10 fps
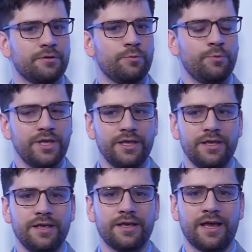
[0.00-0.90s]

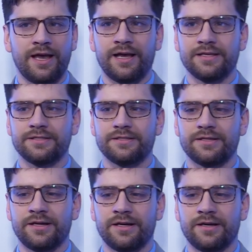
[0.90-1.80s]
We,
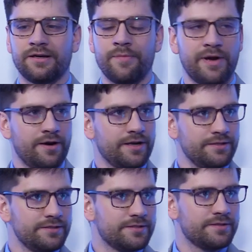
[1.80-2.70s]
as
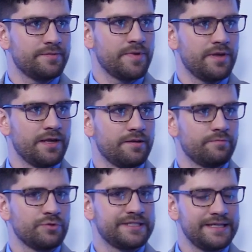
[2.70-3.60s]
Americans,
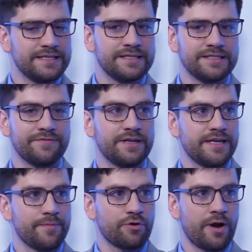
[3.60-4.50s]
citizens of a
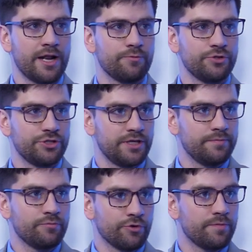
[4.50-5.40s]
democratic
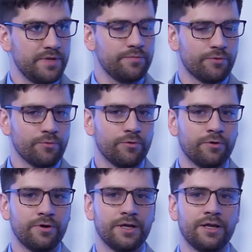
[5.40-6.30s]
regime where the people
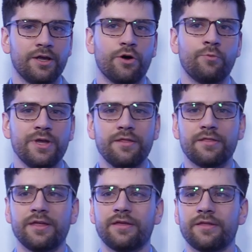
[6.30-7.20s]
rule, we
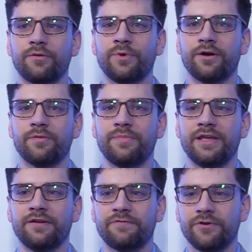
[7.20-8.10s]
think that we are
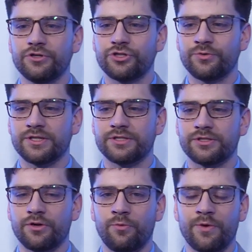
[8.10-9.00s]
being
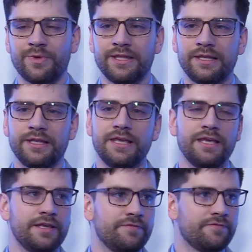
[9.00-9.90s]
virtuous when we
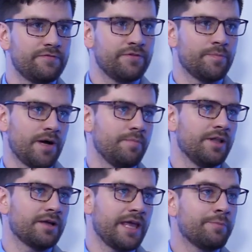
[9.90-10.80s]
leave the
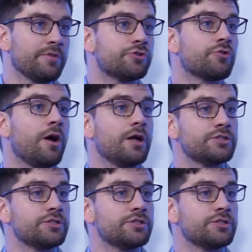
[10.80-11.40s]
public and withdraw